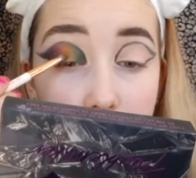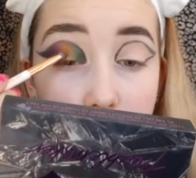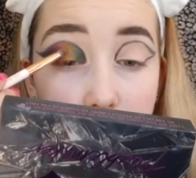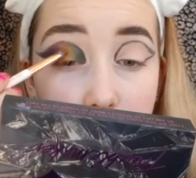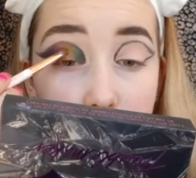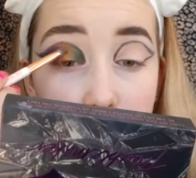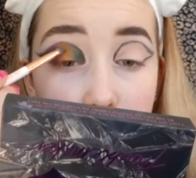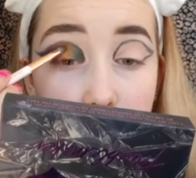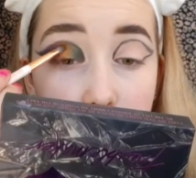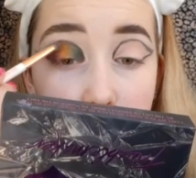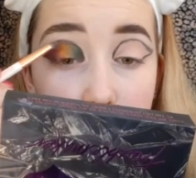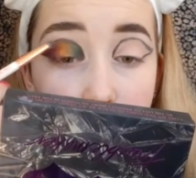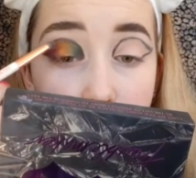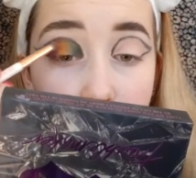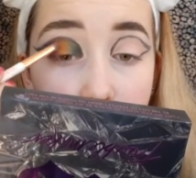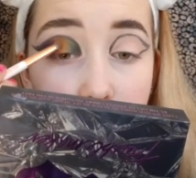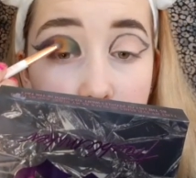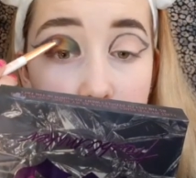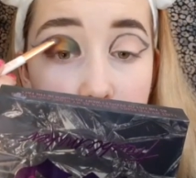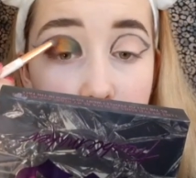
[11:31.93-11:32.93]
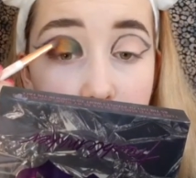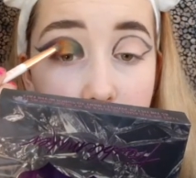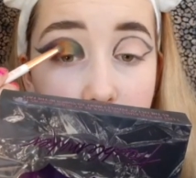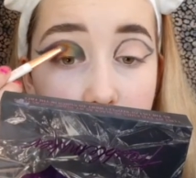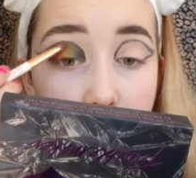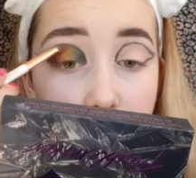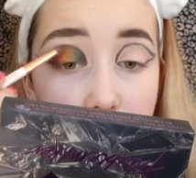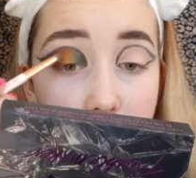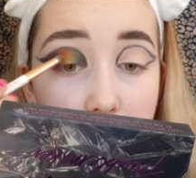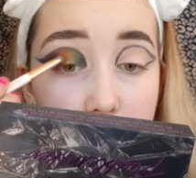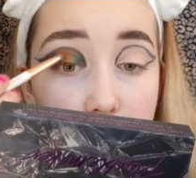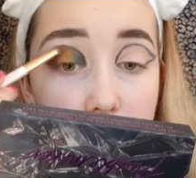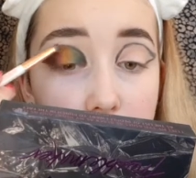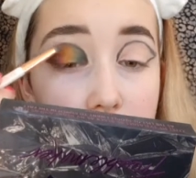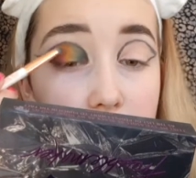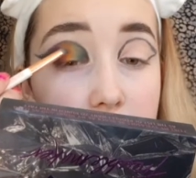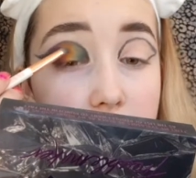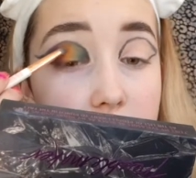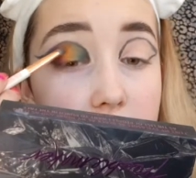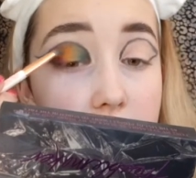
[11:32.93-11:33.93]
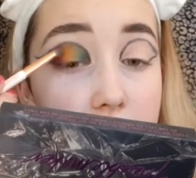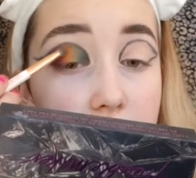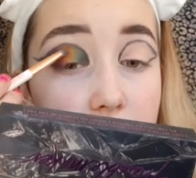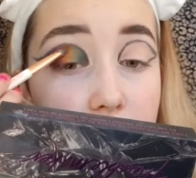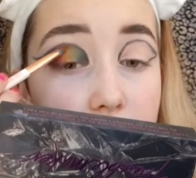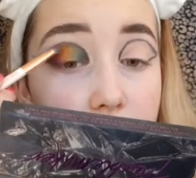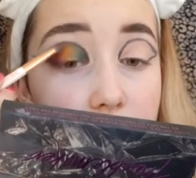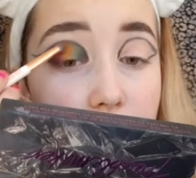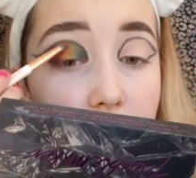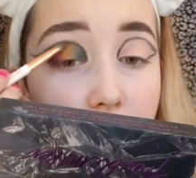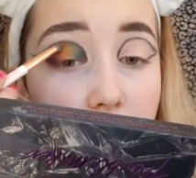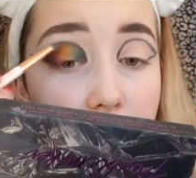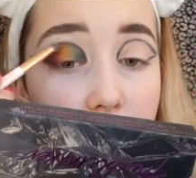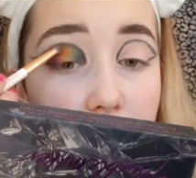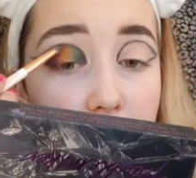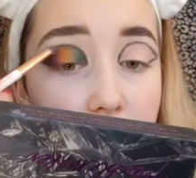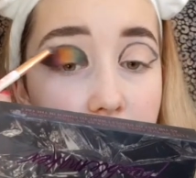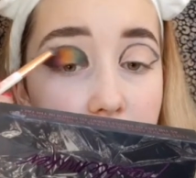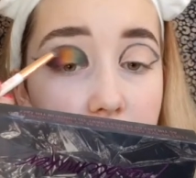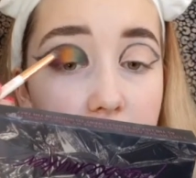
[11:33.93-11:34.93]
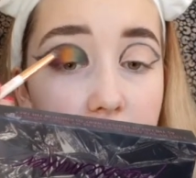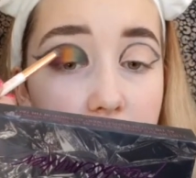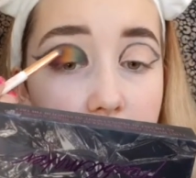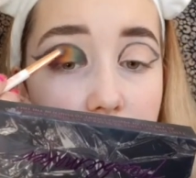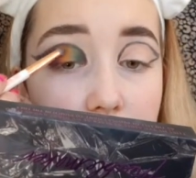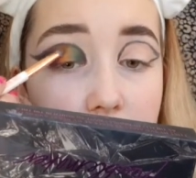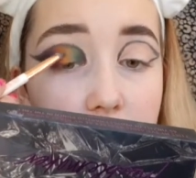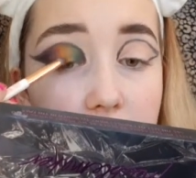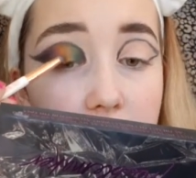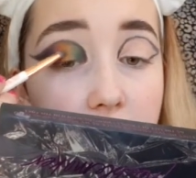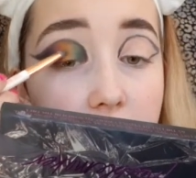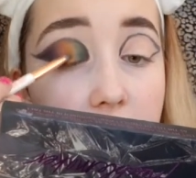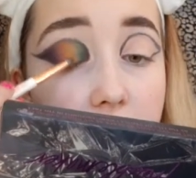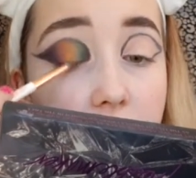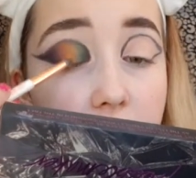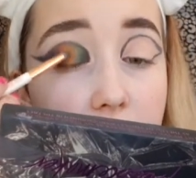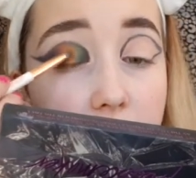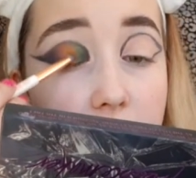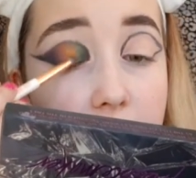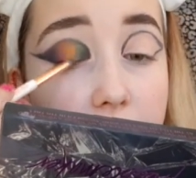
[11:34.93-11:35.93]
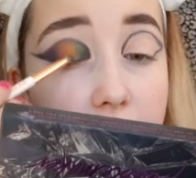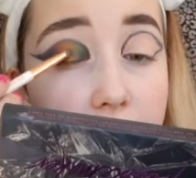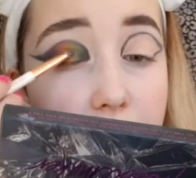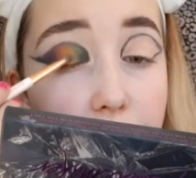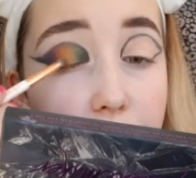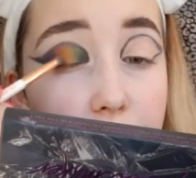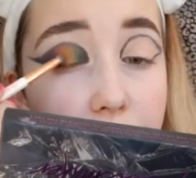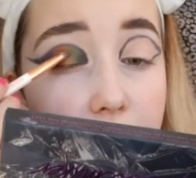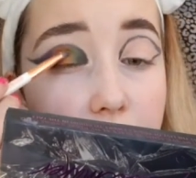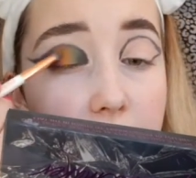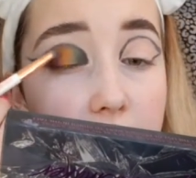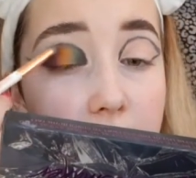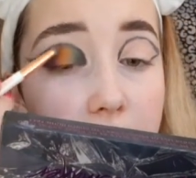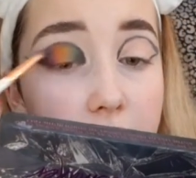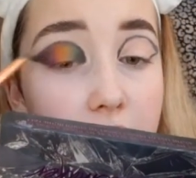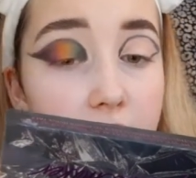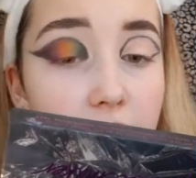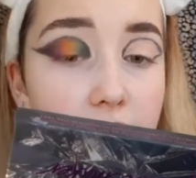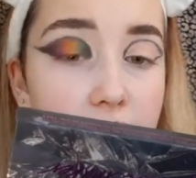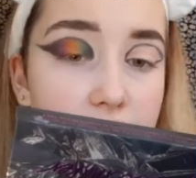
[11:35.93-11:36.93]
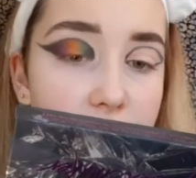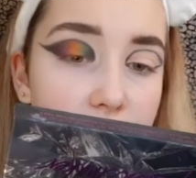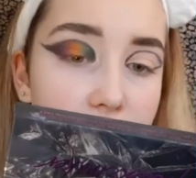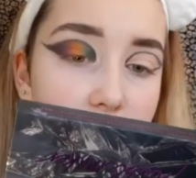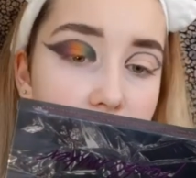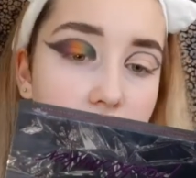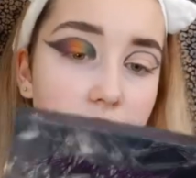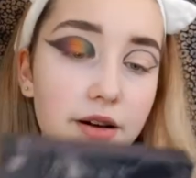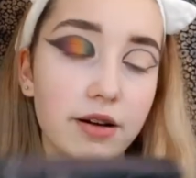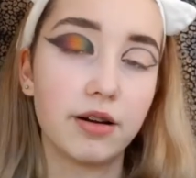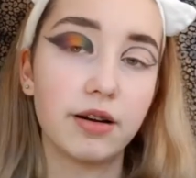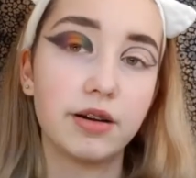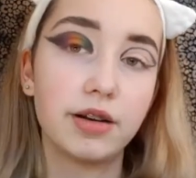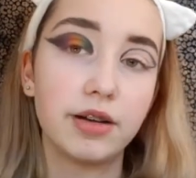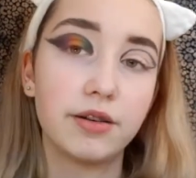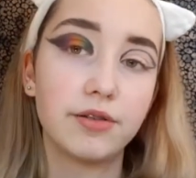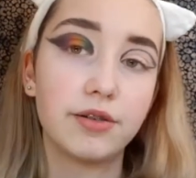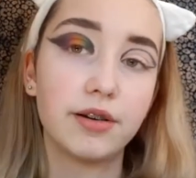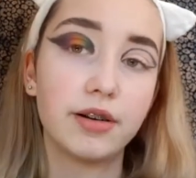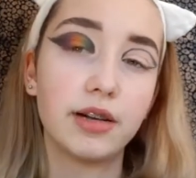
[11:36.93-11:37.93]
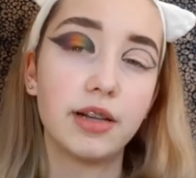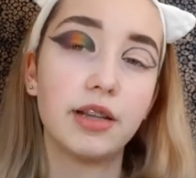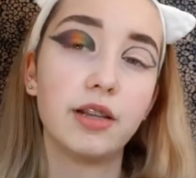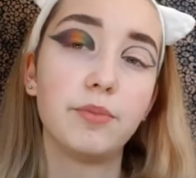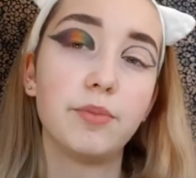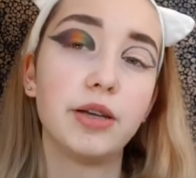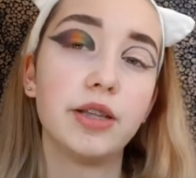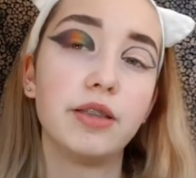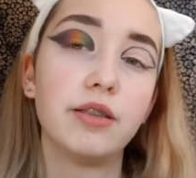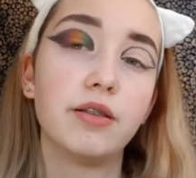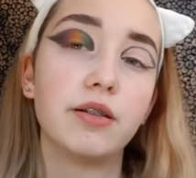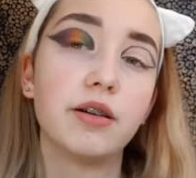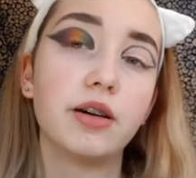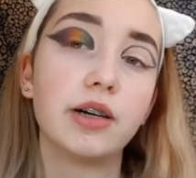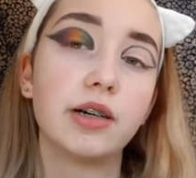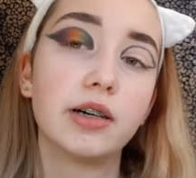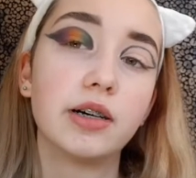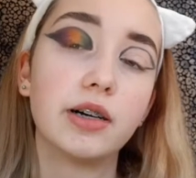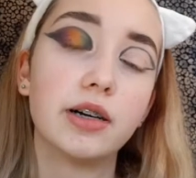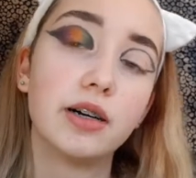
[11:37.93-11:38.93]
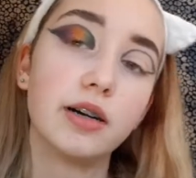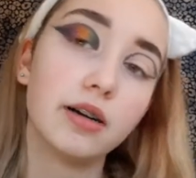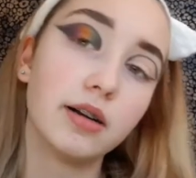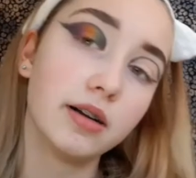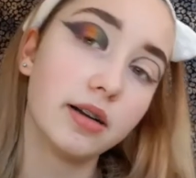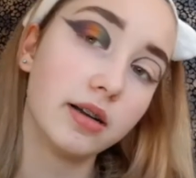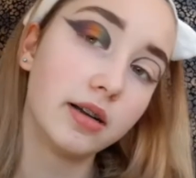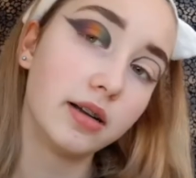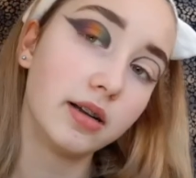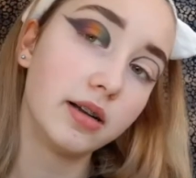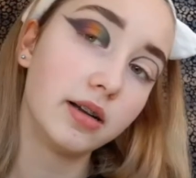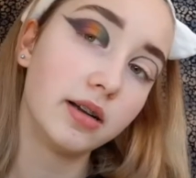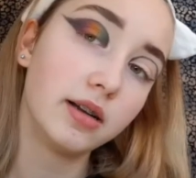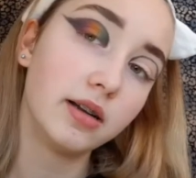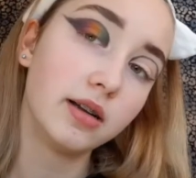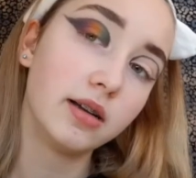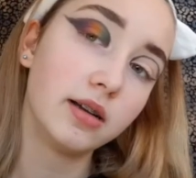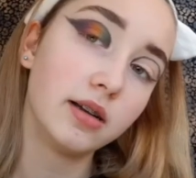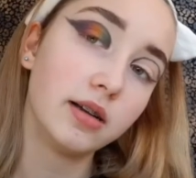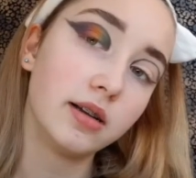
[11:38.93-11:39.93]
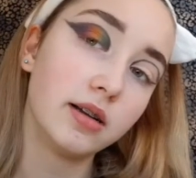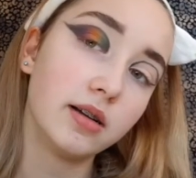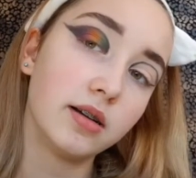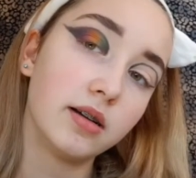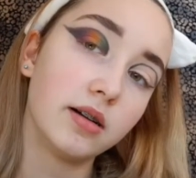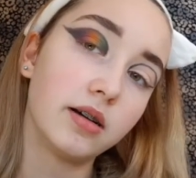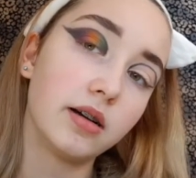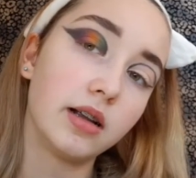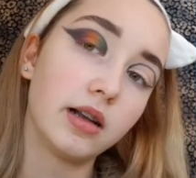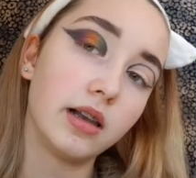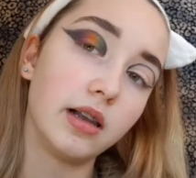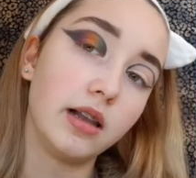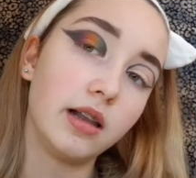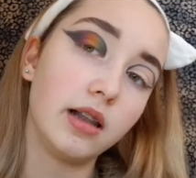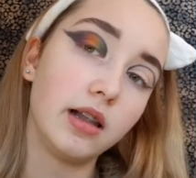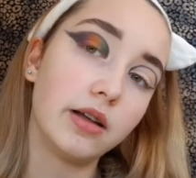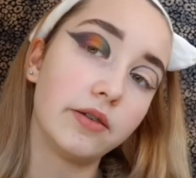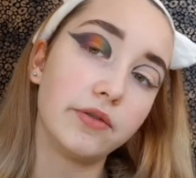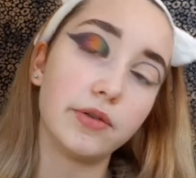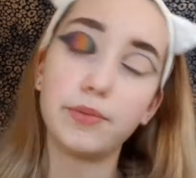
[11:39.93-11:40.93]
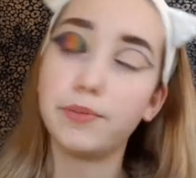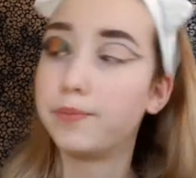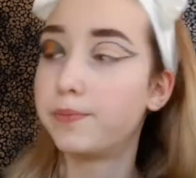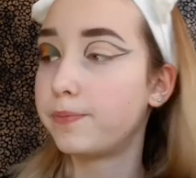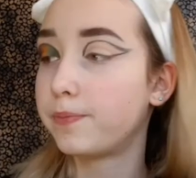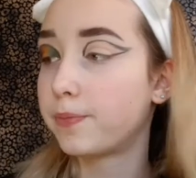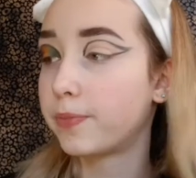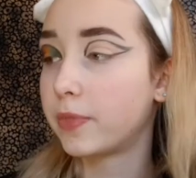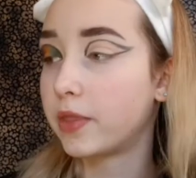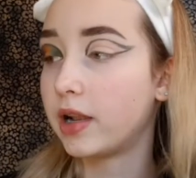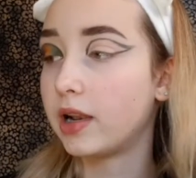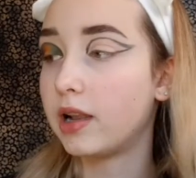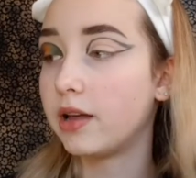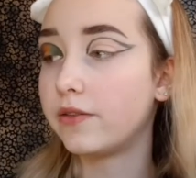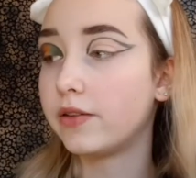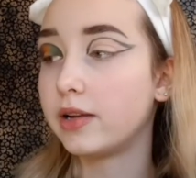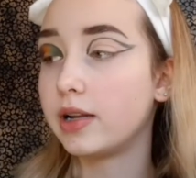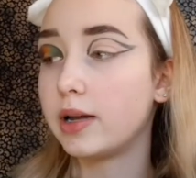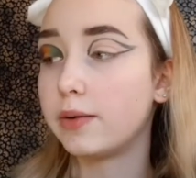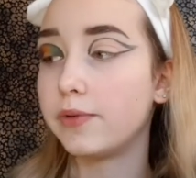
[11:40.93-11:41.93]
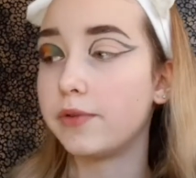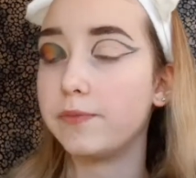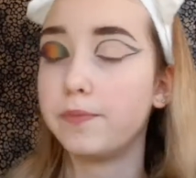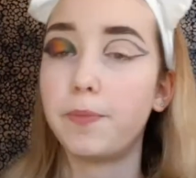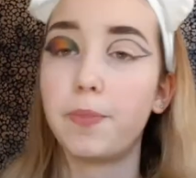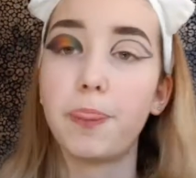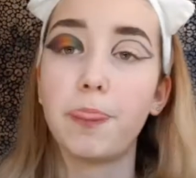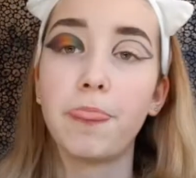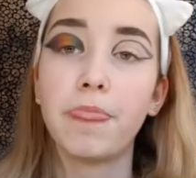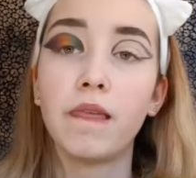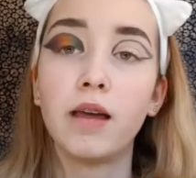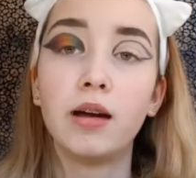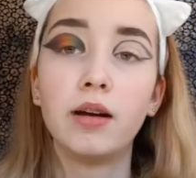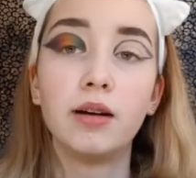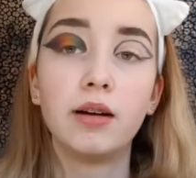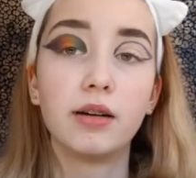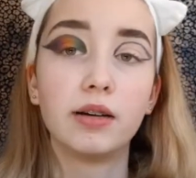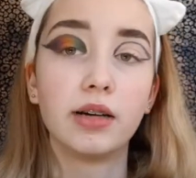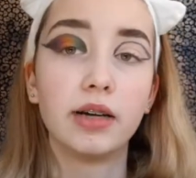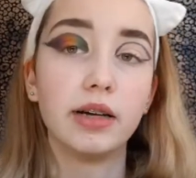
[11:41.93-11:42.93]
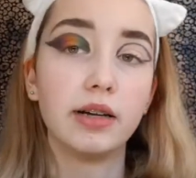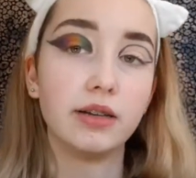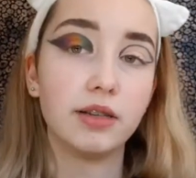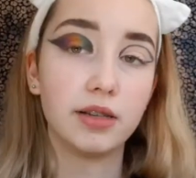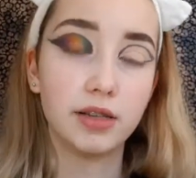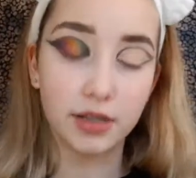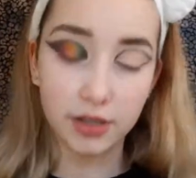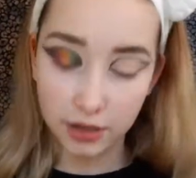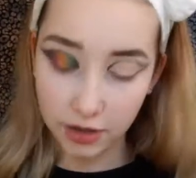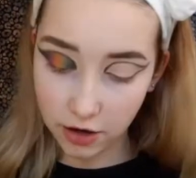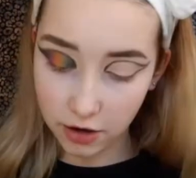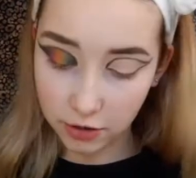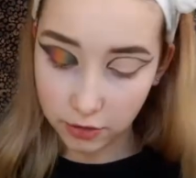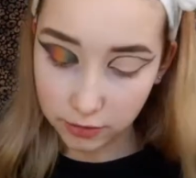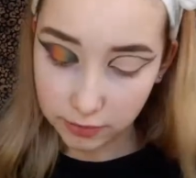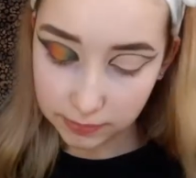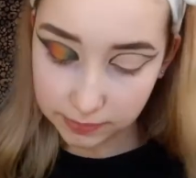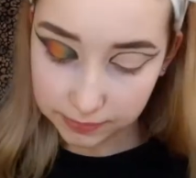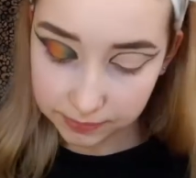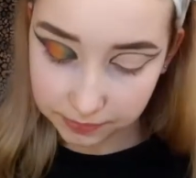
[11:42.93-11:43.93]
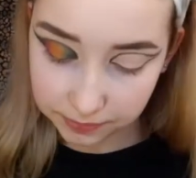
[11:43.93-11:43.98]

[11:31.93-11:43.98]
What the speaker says: are blended now so heavily. They are not really the colors that they are. They're a little bit darker. Love them. Love them, love them. Okay, so